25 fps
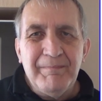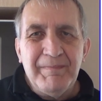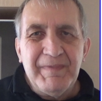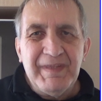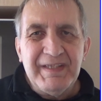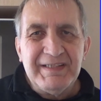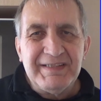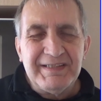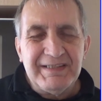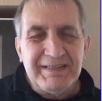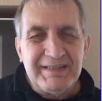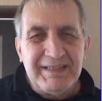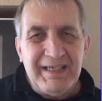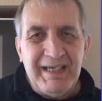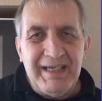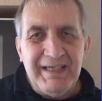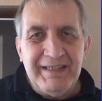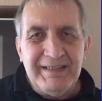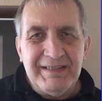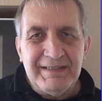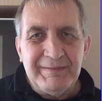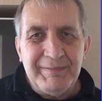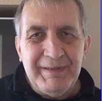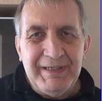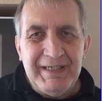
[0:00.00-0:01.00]
this again
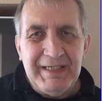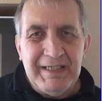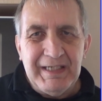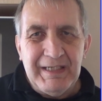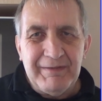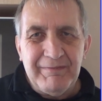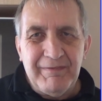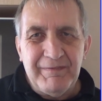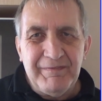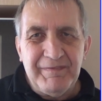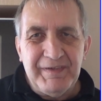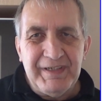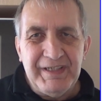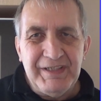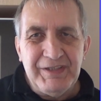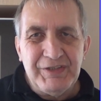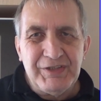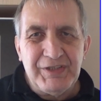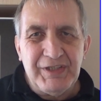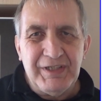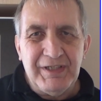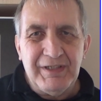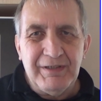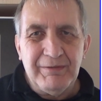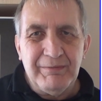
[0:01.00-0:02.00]
has been another
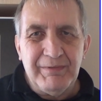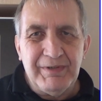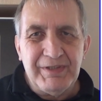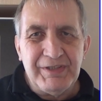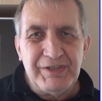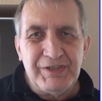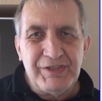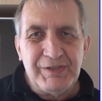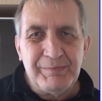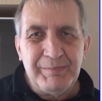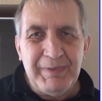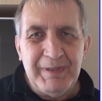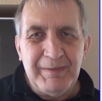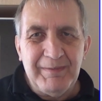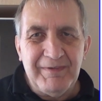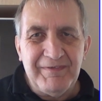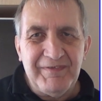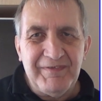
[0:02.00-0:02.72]
feature which people